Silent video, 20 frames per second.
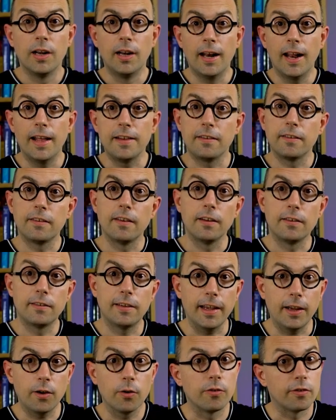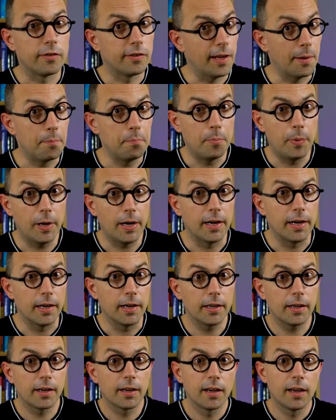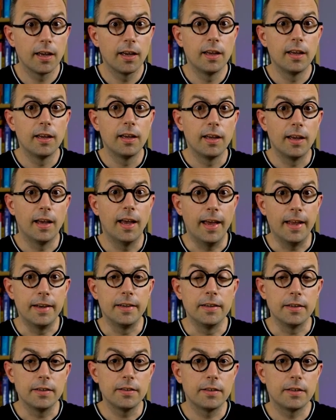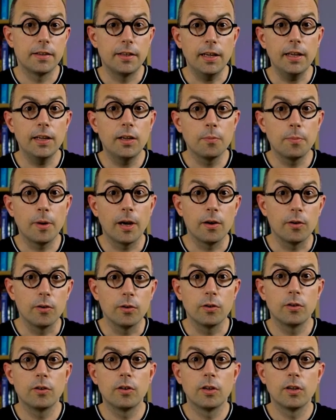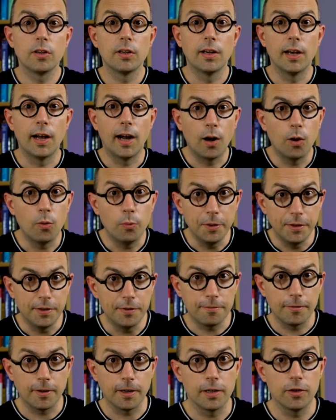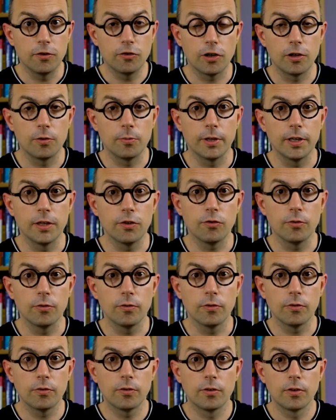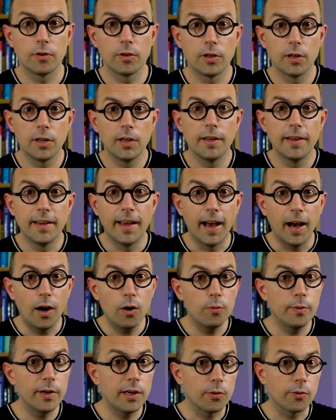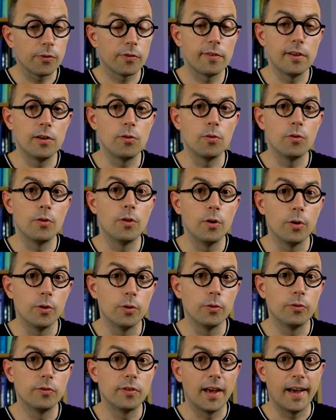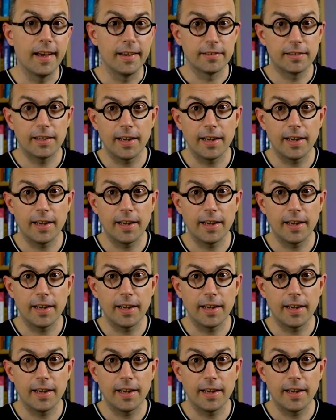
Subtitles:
let's take a step back and think about how we define generations. How we constitute those as